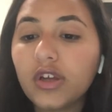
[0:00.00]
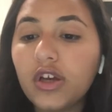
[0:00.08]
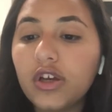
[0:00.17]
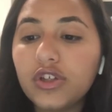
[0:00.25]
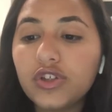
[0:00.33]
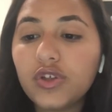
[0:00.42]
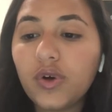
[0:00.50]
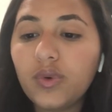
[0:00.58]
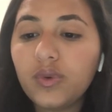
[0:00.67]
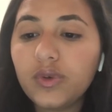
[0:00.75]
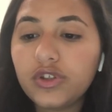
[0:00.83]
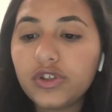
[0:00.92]

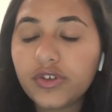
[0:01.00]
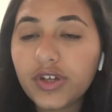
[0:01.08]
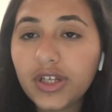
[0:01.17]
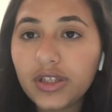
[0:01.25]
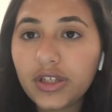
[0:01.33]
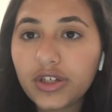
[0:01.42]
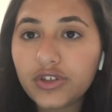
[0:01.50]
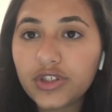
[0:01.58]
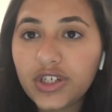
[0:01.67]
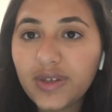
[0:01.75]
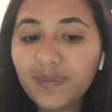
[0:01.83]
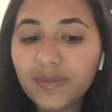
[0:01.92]
So during
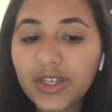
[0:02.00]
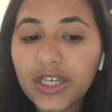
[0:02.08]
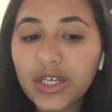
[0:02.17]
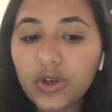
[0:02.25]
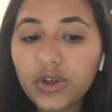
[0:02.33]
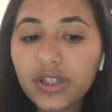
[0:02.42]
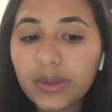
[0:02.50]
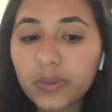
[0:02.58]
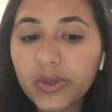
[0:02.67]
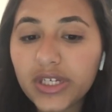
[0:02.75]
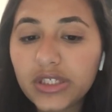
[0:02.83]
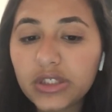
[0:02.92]
liturgy, he heard the
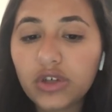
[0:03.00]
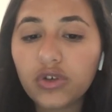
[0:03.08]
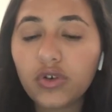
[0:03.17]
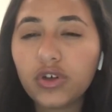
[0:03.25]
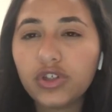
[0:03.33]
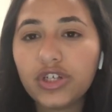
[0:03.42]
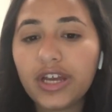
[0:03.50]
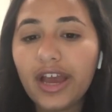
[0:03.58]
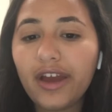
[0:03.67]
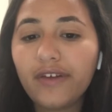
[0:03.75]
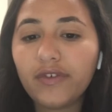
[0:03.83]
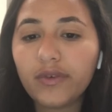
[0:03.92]
priest encouraging
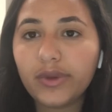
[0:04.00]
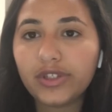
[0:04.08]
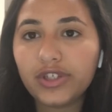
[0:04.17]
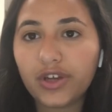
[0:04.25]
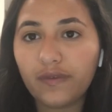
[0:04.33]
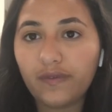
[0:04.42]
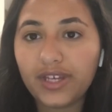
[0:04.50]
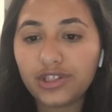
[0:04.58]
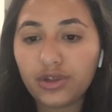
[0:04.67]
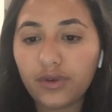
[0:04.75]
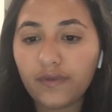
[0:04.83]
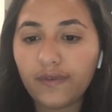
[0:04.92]
everyone to confess
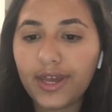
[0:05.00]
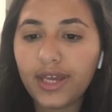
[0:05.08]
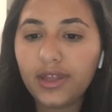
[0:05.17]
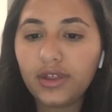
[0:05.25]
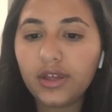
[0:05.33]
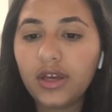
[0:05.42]
their faith